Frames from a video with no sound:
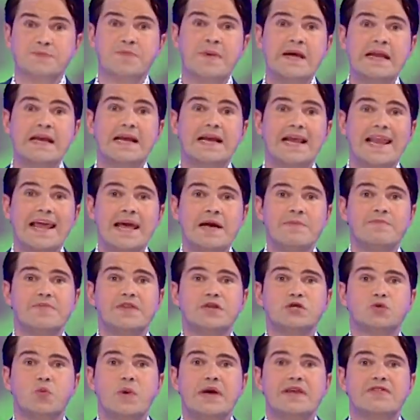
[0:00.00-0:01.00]
been claimed
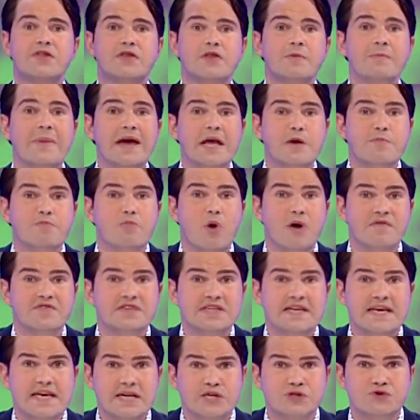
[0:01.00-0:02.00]
this week that the Make Poverty
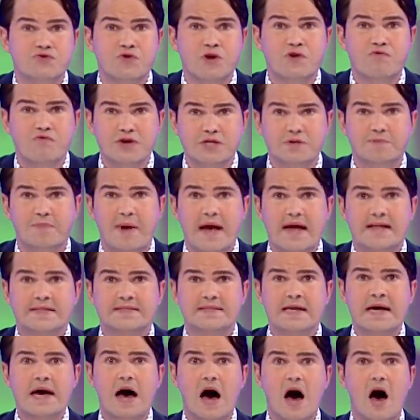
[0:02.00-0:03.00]
History wristbands
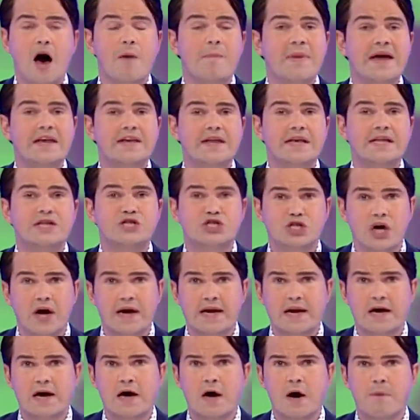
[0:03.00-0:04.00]
are made in
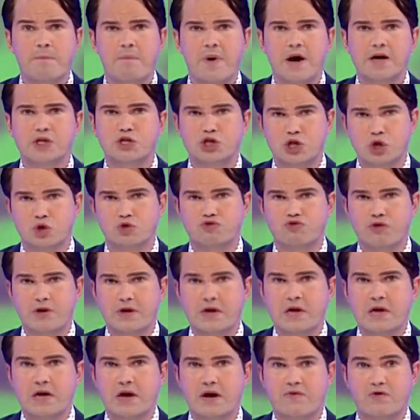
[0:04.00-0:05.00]
China by children.
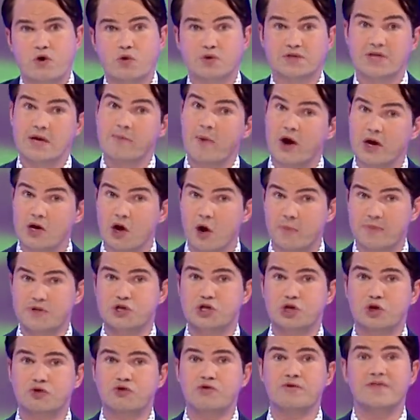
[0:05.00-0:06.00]
Of course, they might not be
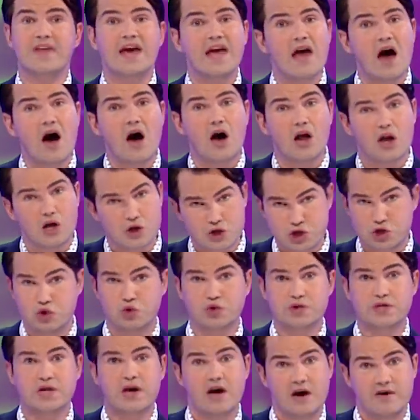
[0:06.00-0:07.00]
children, they are a lot
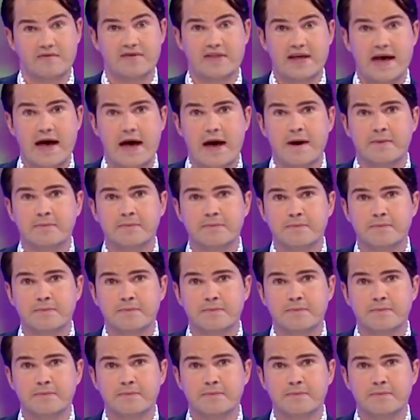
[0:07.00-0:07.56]
shorter over there.